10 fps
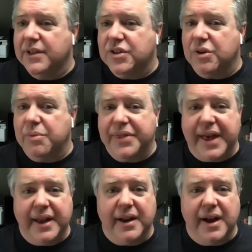So with
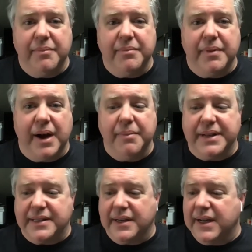that, I'm I'm
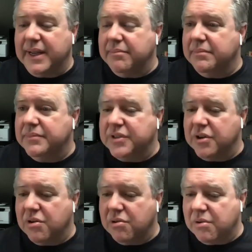at time.
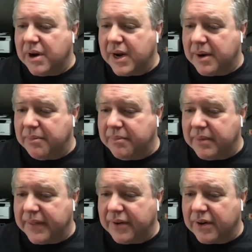So um,
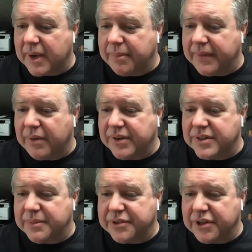there are a couple of
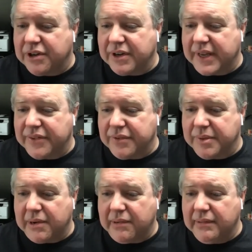questions. I'm sorry I couldn't get through
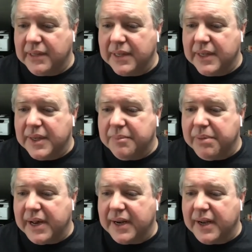them all,
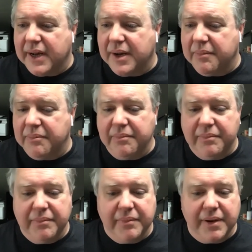but um,
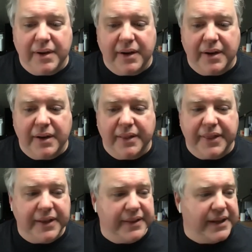uh, I
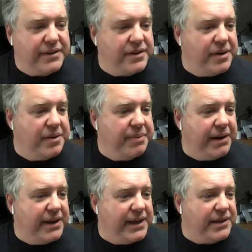think that's
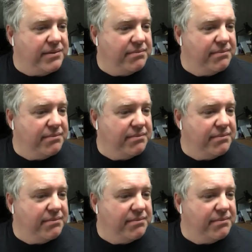about it.